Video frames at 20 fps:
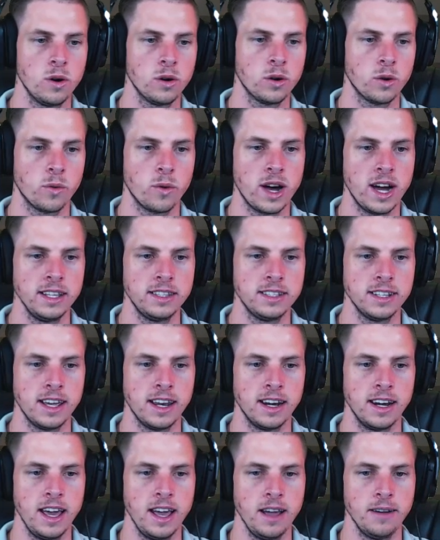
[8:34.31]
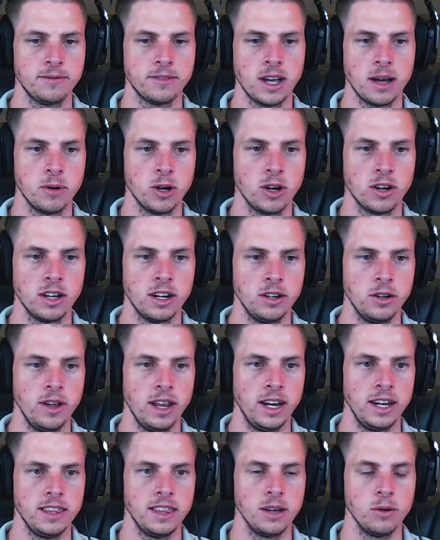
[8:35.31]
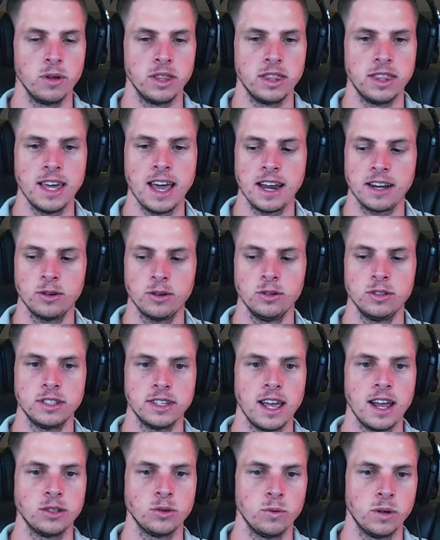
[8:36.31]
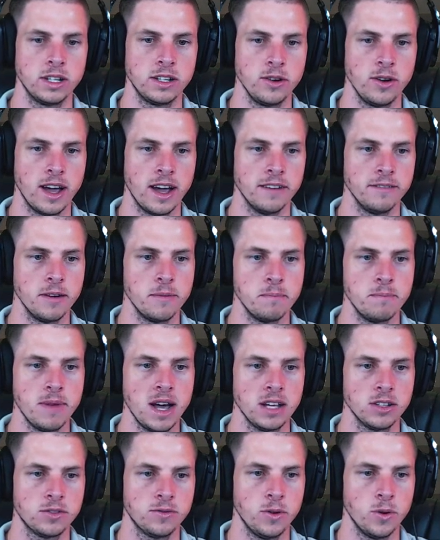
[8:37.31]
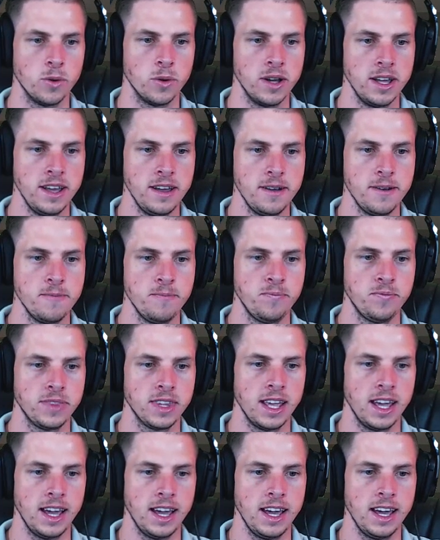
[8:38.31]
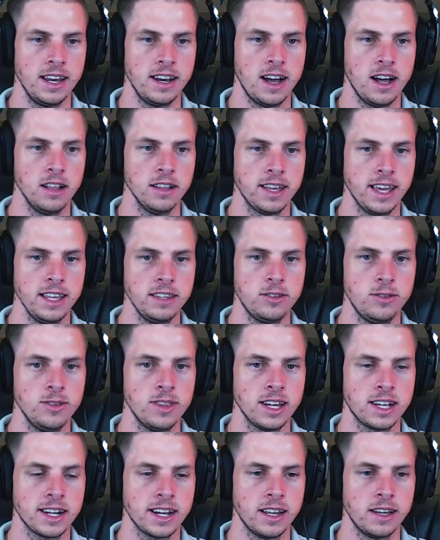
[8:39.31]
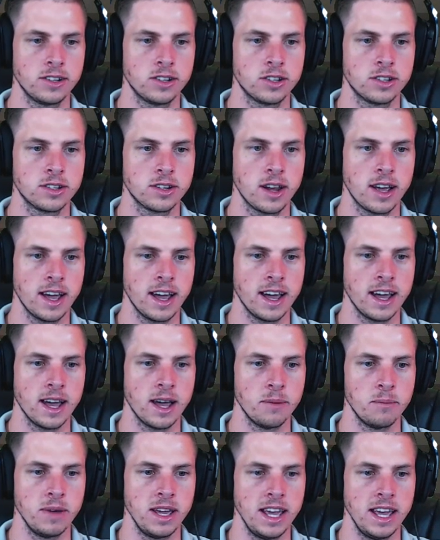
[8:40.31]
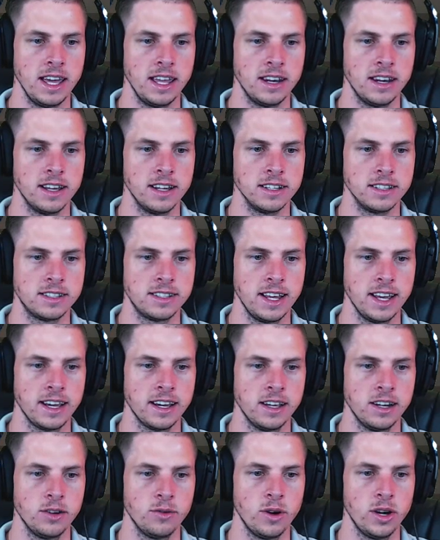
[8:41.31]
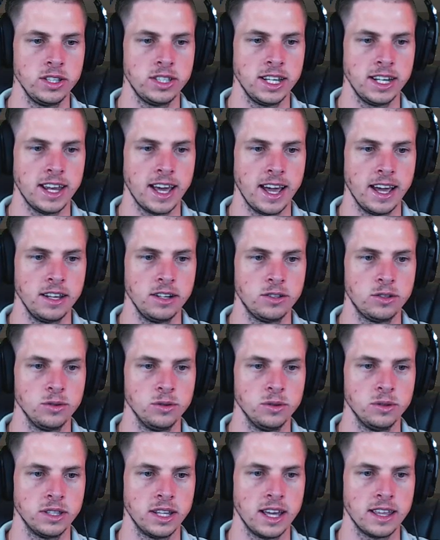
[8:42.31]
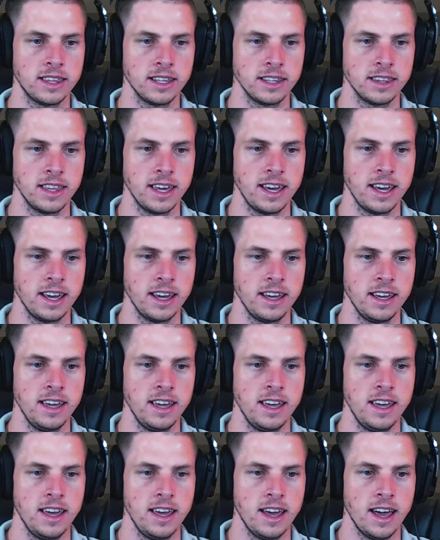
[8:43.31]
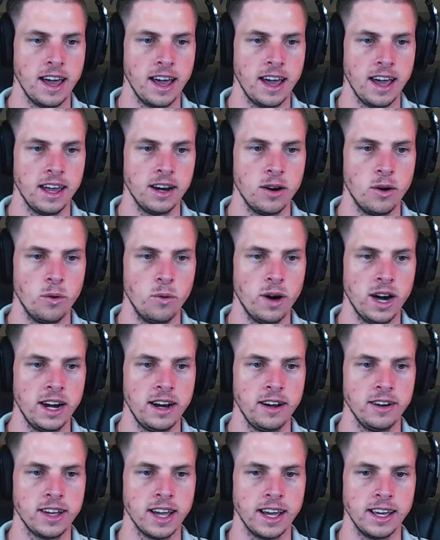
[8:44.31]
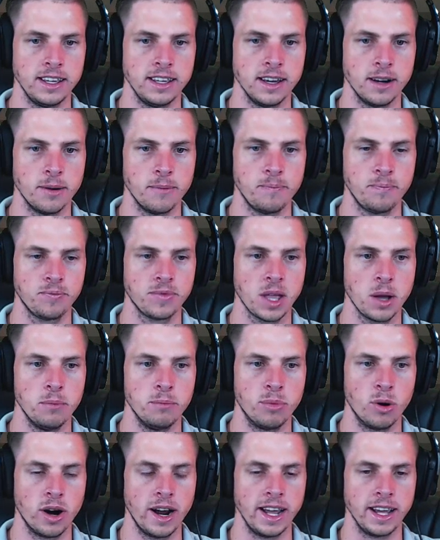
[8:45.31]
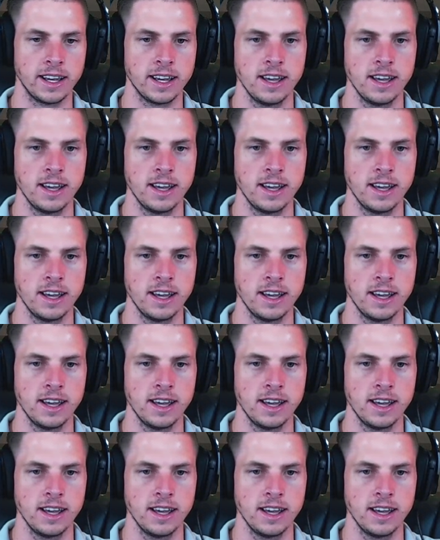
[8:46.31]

right and left, I'm not going to do anything with that because that's what you have a mouse for. And I'll get to the clutch in a second. Rotate hand tool, nothing there. And right, okay, here, brake.